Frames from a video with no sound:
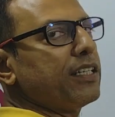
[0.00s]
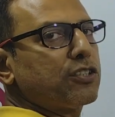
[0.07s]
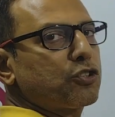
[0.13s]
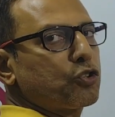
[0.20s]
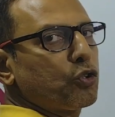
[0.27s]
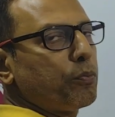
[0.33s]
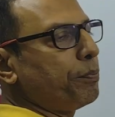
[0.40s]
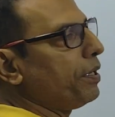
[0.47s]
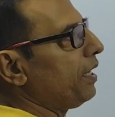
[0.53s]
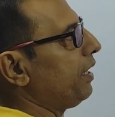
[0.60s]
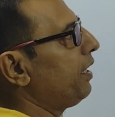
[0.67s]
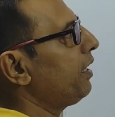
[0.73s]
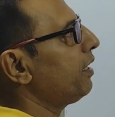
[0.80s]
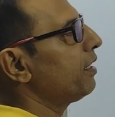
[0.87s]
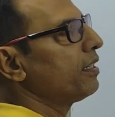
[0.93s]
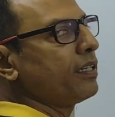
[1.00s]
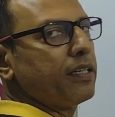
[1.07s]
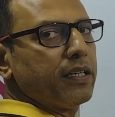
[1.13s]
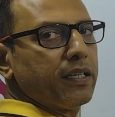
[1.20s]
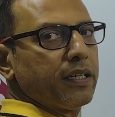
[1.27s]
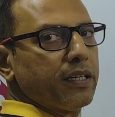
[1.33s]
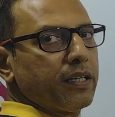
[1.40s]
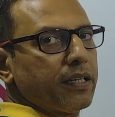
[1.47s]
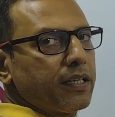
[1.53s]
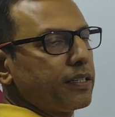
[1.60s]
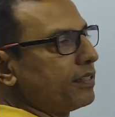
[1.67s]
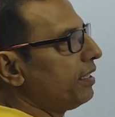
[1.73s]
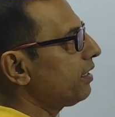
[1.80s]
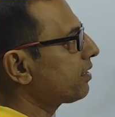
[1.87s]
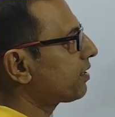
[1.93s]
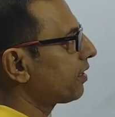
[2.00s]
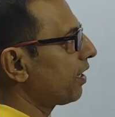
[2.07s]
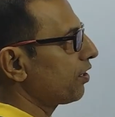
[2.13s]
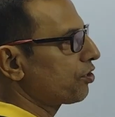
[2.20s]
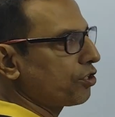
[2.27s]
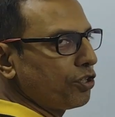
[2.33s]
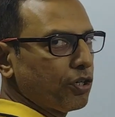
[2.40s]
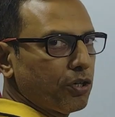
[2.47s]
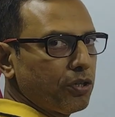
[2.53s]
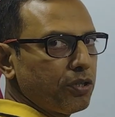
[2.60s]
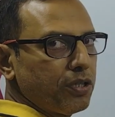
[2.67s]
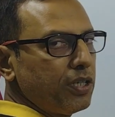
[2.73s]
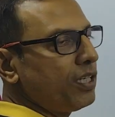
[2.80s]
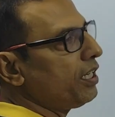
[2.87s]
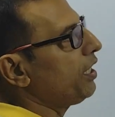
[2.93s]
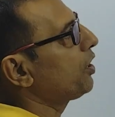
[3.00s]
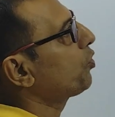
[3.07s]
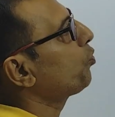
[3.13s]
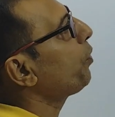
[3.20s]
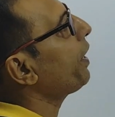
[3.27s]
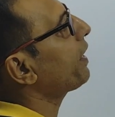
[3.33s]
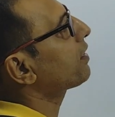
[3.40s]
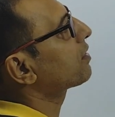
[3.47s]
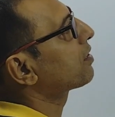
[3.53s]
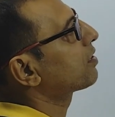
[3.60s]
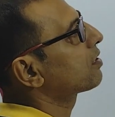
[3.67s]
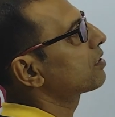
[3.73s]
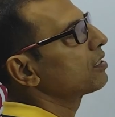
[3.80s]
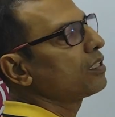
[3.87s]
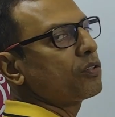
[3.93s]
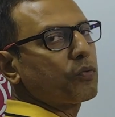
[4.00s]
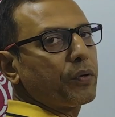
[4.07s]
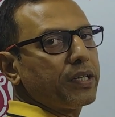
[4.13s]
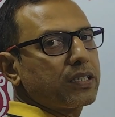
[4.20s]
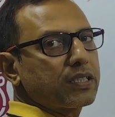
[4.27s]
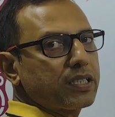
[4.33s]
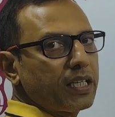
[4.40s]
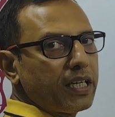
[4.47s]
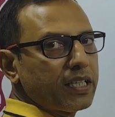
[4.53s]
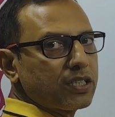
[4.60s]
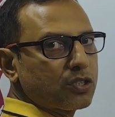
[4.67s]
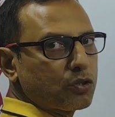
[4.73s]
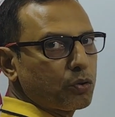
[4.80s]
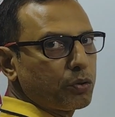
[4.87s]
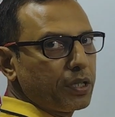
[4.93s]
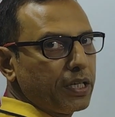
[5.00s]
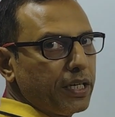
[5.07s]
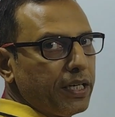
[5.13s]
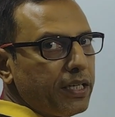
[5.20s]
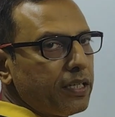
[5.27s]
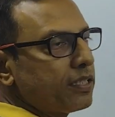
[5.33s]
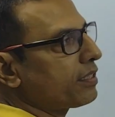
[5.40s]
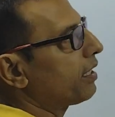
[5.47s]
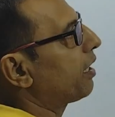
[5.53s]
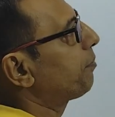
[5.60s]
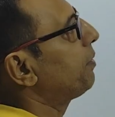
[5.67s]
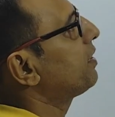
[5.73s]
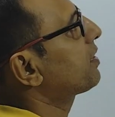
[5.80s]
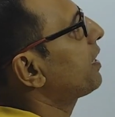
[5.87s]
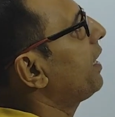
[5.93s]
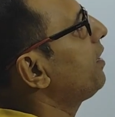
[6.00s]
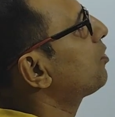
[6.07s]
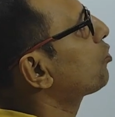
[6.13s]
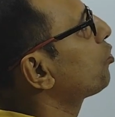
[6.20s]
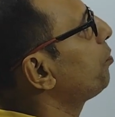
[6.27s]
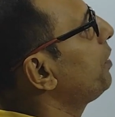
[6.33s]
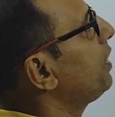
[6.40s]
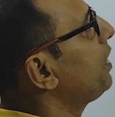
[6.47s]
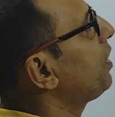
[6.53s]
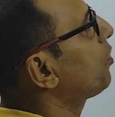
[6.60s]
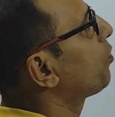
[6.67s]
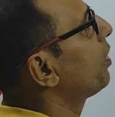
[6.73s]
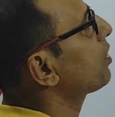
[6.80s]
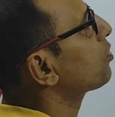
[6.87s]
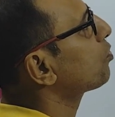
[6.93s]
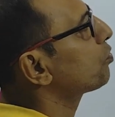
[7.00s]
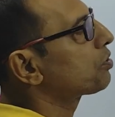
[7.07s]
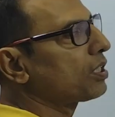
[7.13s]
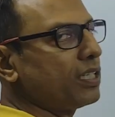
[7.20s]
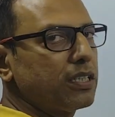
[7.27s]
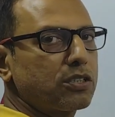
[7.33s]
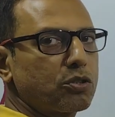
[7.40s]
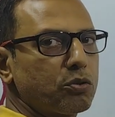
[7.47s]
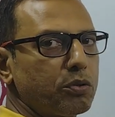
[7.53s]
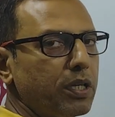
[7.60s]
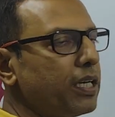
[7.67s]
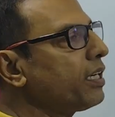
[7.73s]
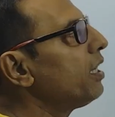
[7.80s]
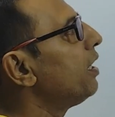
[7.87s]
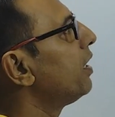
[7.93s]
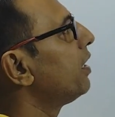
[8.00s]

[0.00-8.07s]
is to B, this ratio equates with C is to D, that means A is to B equals to C is to D,